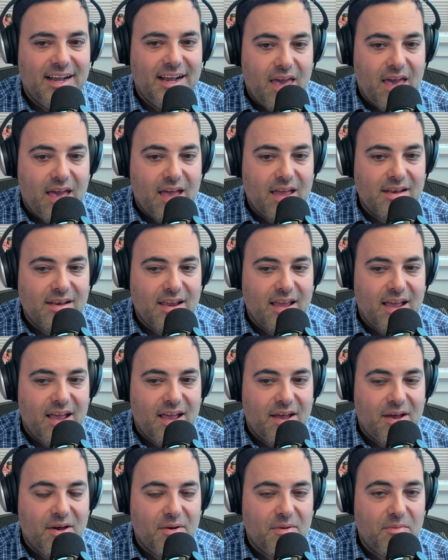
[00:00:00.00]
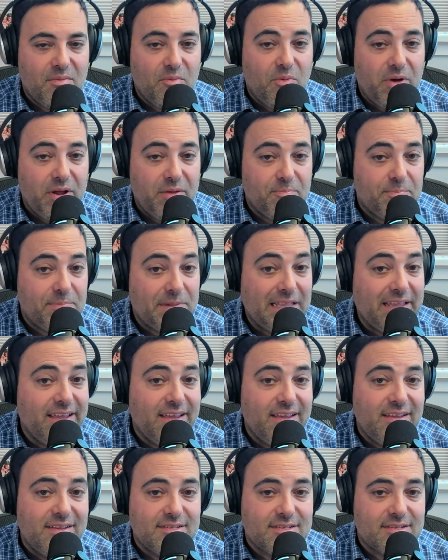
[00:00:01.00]
And
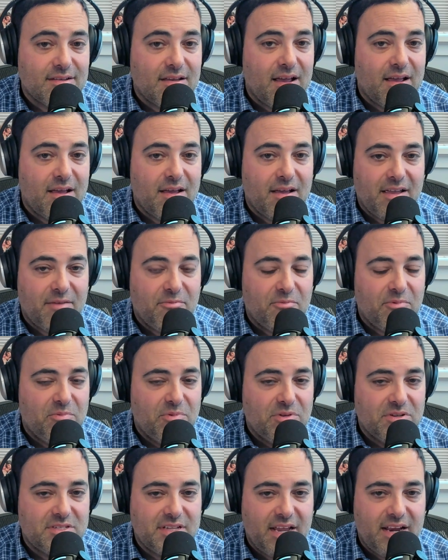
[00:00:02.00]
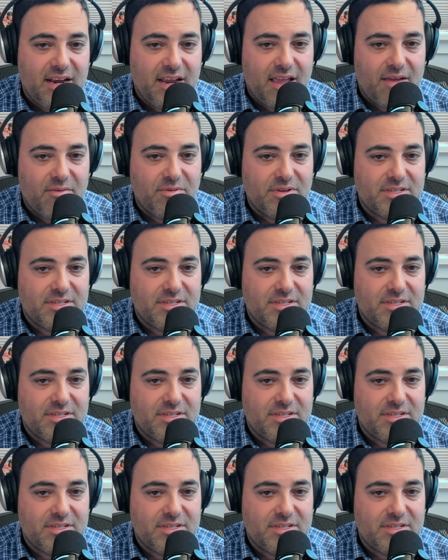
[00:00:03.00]
we'll say it again.